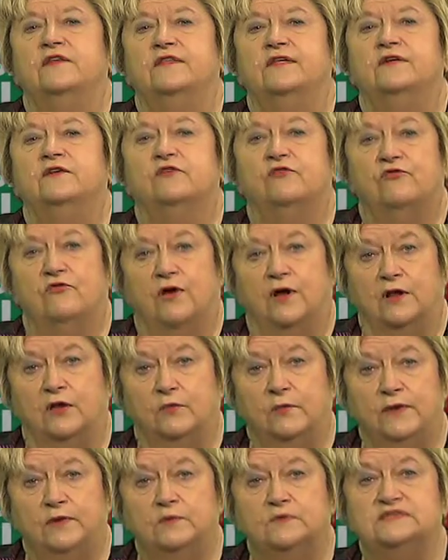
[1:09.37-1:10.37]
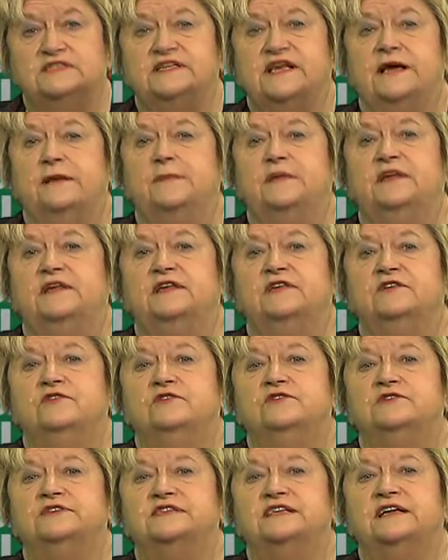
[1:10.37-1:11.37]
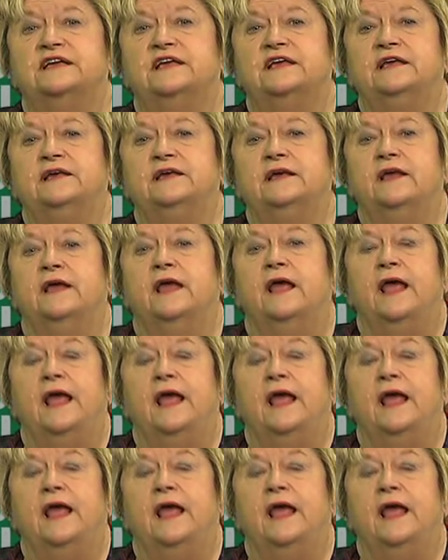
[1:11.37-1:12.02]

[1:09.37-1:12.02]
that are following what's happening in your city,